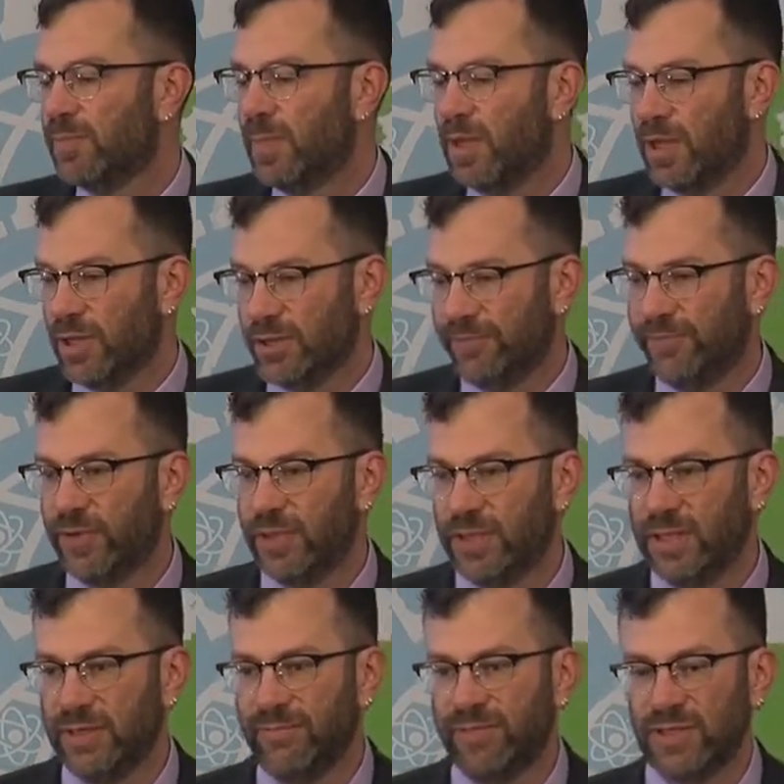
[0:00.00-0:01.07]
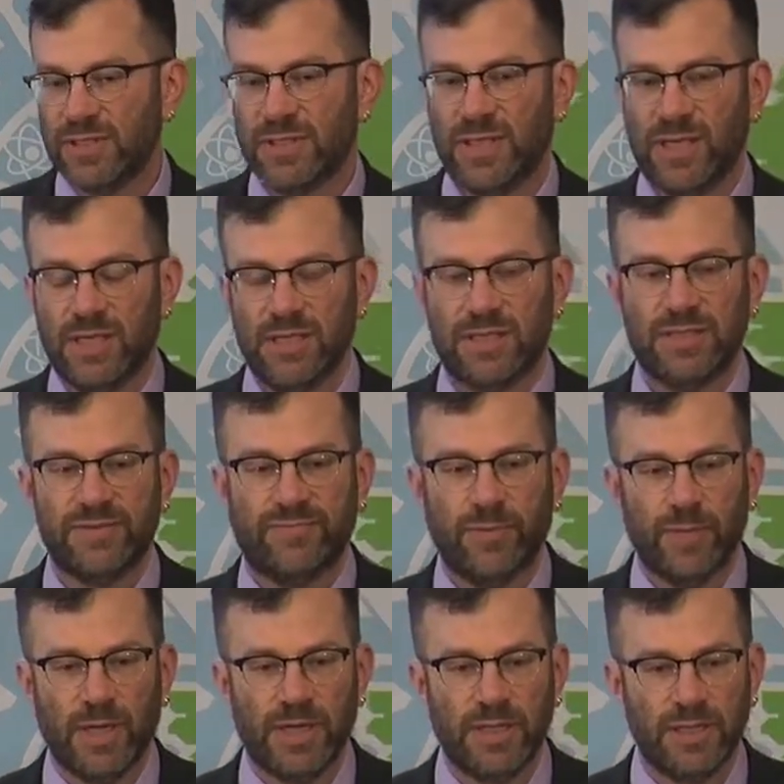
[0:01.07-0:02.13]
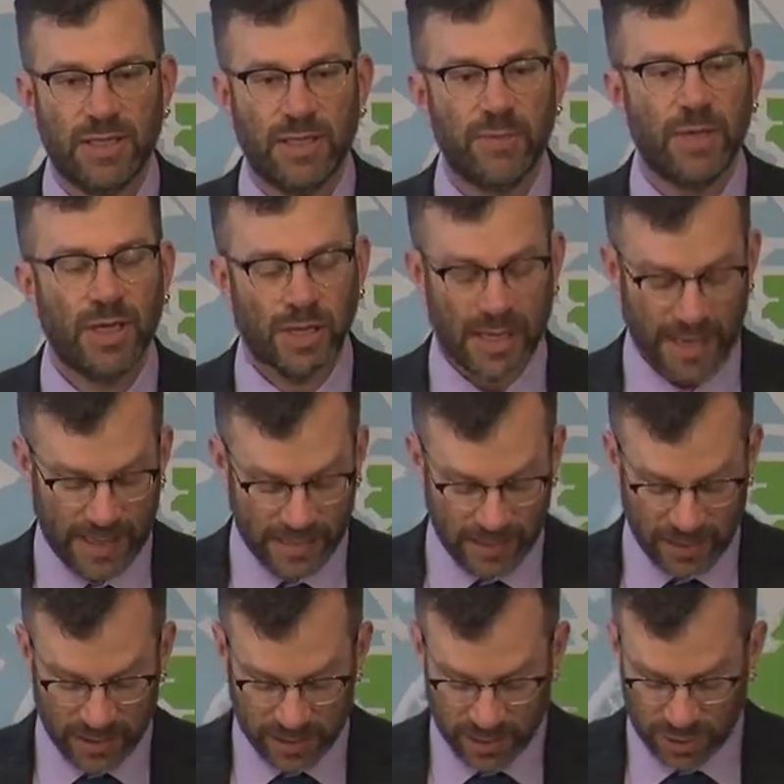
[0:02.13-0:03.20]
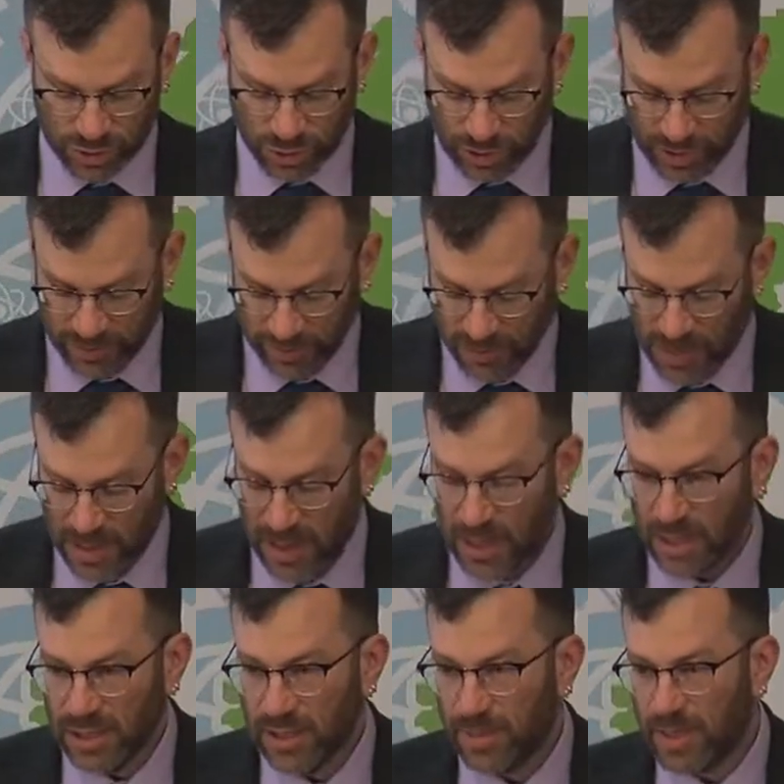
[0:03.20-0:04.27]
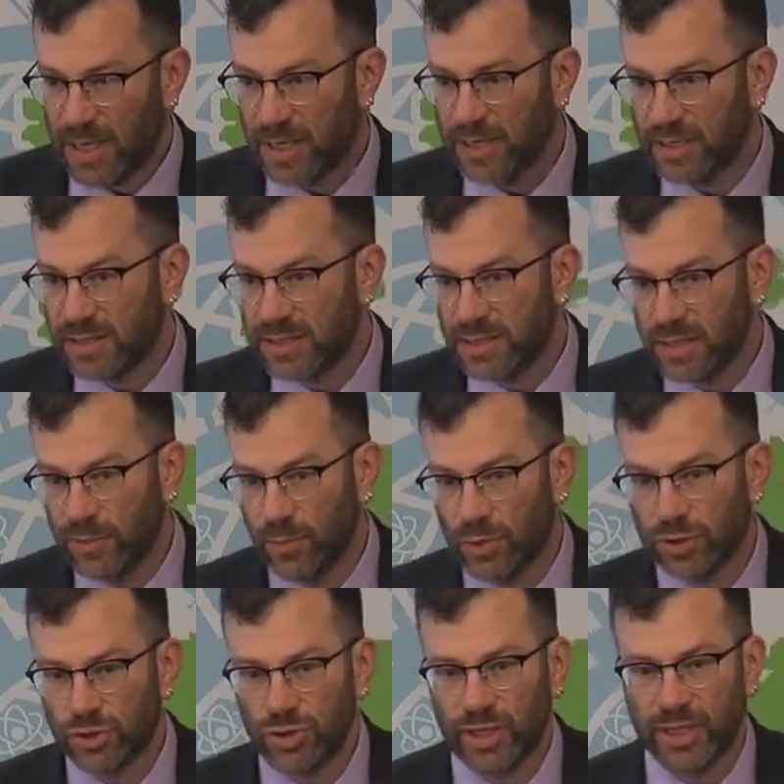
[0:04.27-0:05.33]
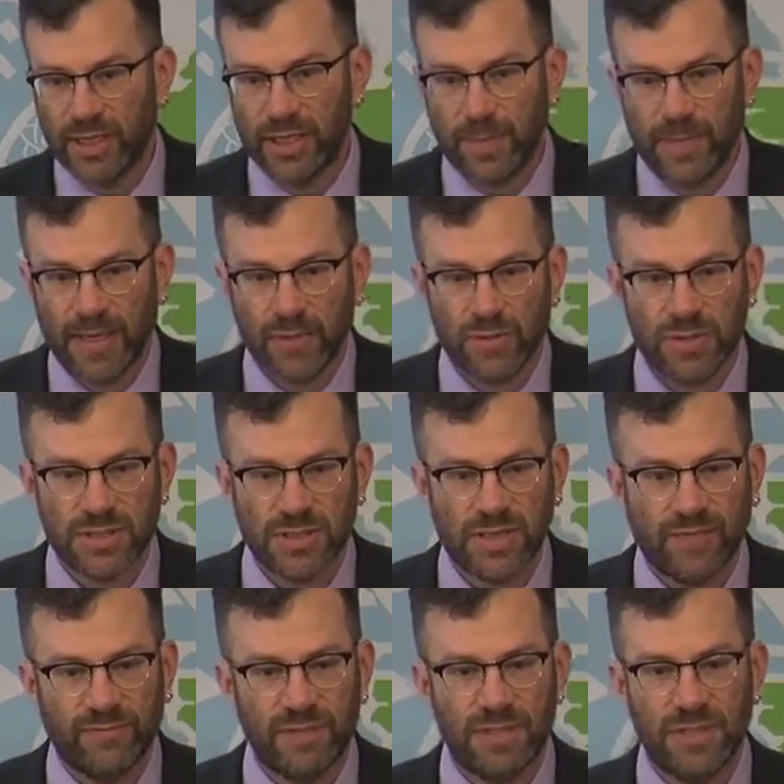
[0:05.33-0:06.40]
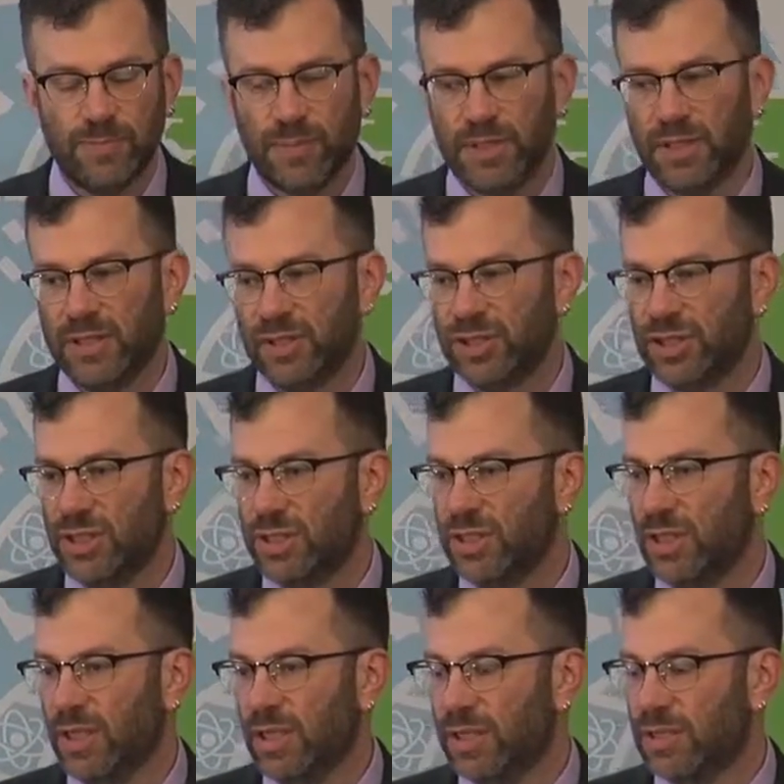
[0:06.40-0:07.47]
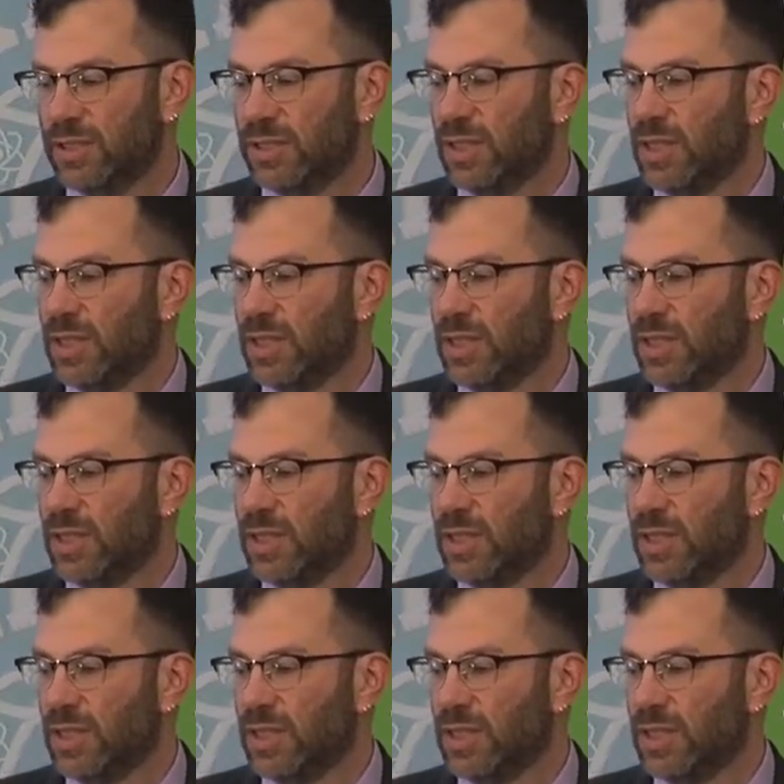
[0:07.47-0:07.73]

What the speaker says: other funded investigators from academia and industry. And the plan is that it will train about 70 PhD and